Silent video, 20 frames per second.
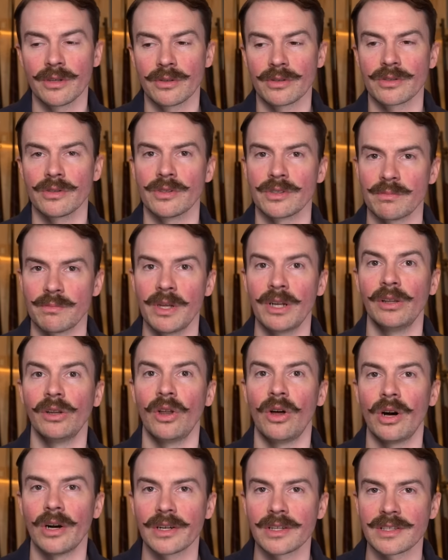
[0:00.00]
So it's been a
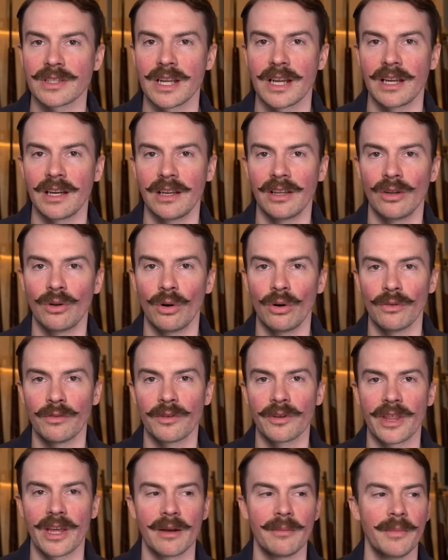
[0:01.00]
long-standing goal for
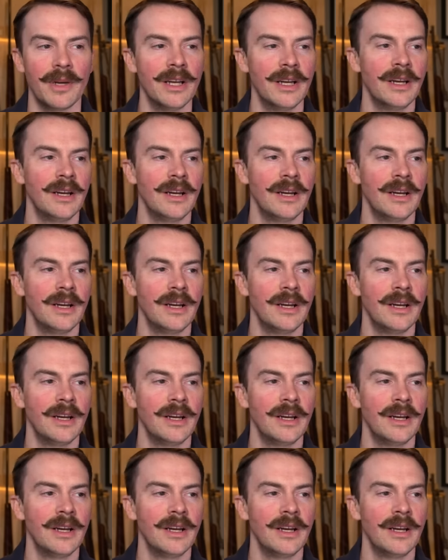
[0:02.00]
them.